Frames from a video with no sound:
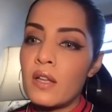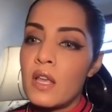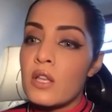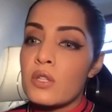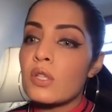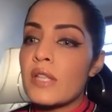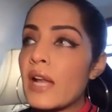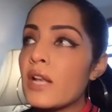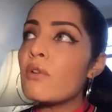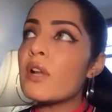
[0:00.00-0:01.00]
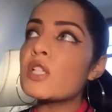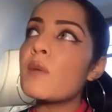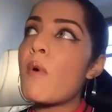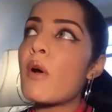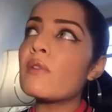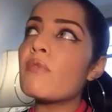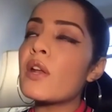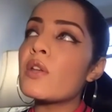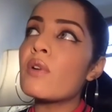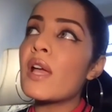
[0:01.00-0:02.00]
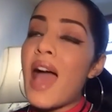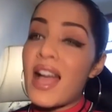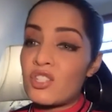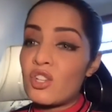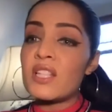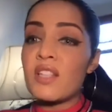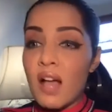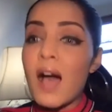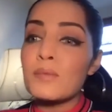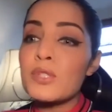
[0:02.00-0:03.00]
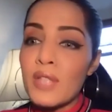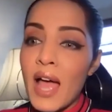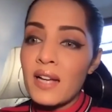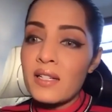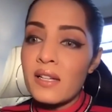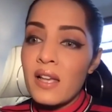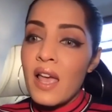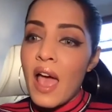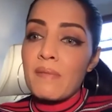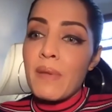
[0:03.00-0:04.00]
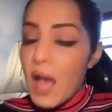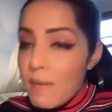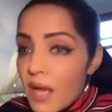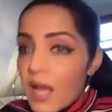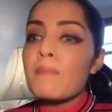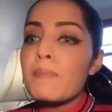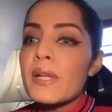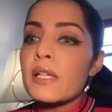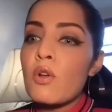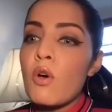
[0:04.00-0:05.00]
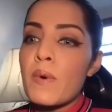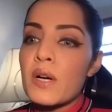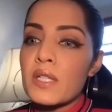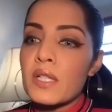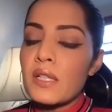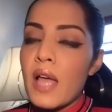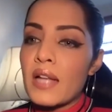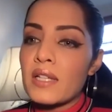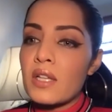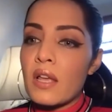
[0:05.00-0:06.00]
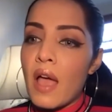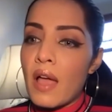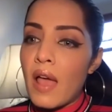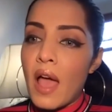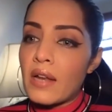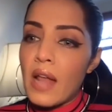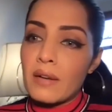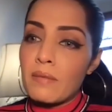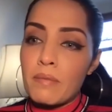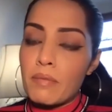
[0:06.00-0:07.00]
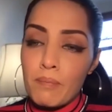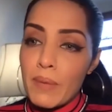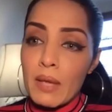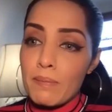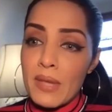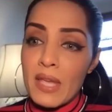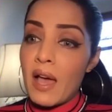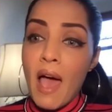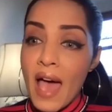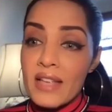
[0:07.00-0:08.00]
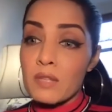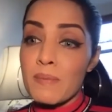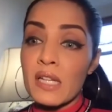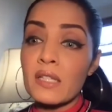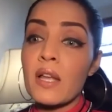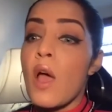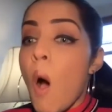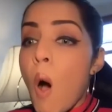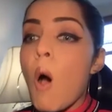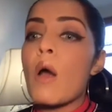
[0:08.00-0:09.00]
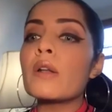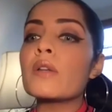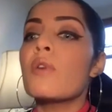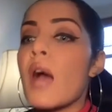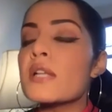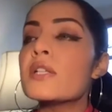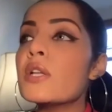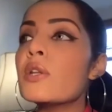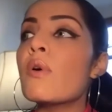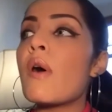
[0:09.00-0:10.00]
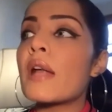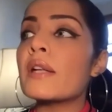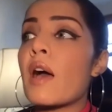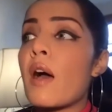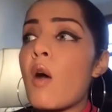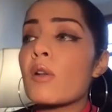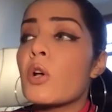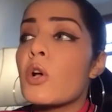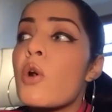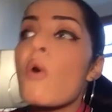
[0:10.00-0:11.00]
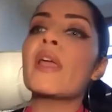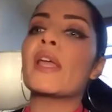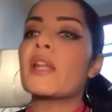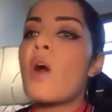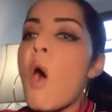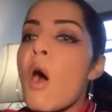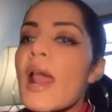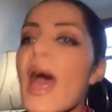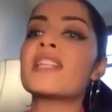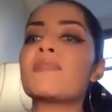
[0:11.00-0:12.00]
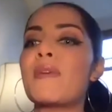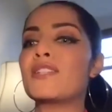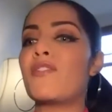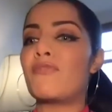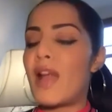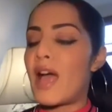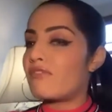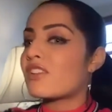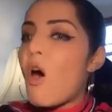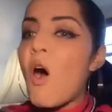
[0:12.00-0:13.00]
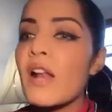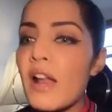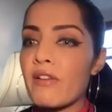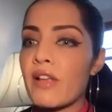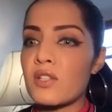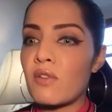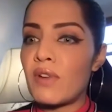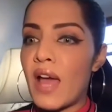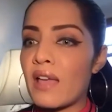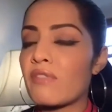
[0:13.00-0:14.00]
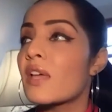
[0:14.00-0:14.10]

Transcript: So then you reach a point where you can actually succumb to that and become a complete low person and and, and be a has been or you continue on, on growing in all aspects of life, in all areas of life,